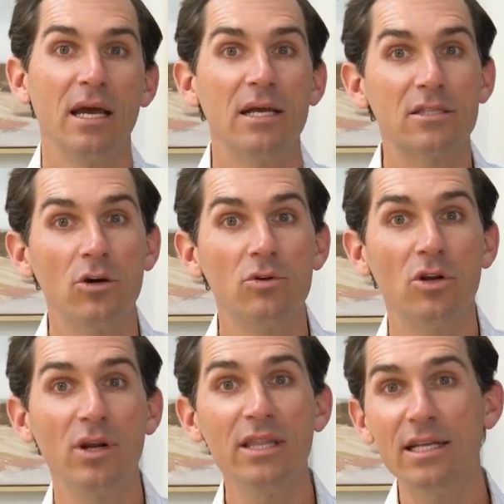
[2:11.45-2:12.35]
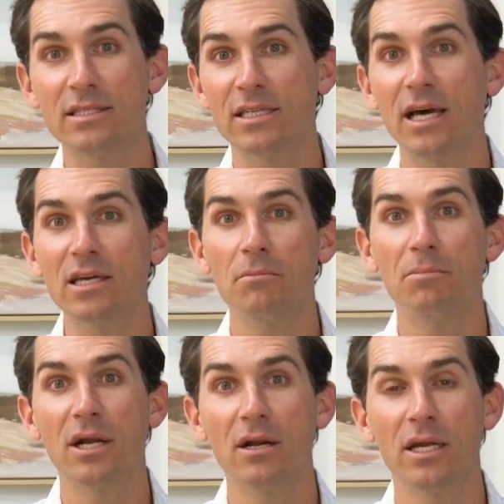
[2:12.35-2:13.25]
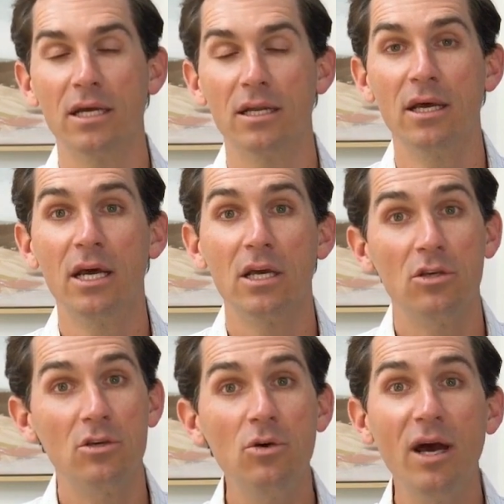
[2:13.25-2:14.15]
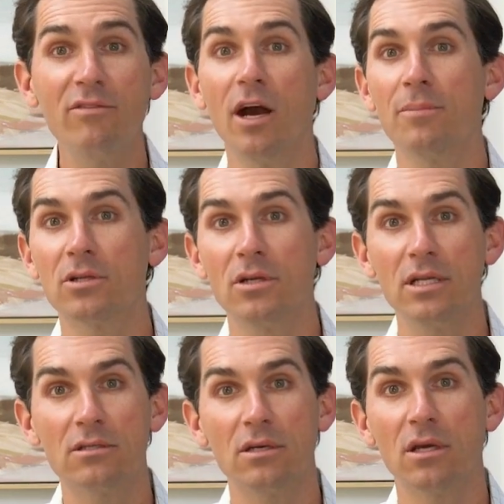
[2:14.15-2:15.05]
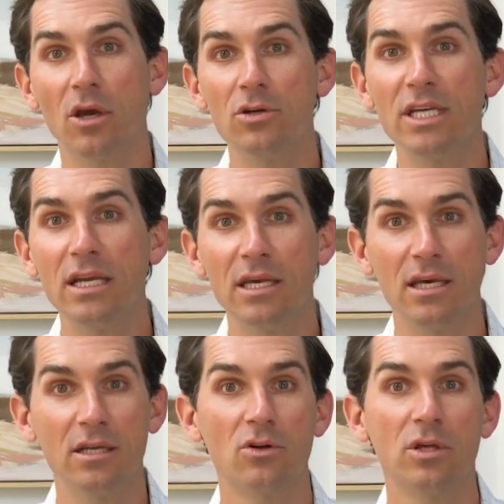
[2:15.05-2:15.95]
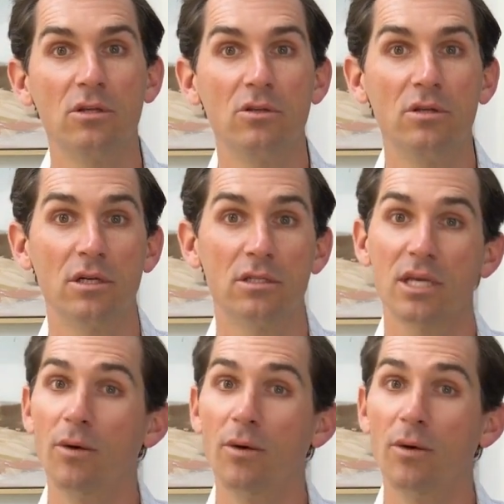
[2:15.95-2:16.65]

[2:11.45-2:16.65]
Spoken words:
And so during that second period, you have the opportunity to negotiate again during the due diligence.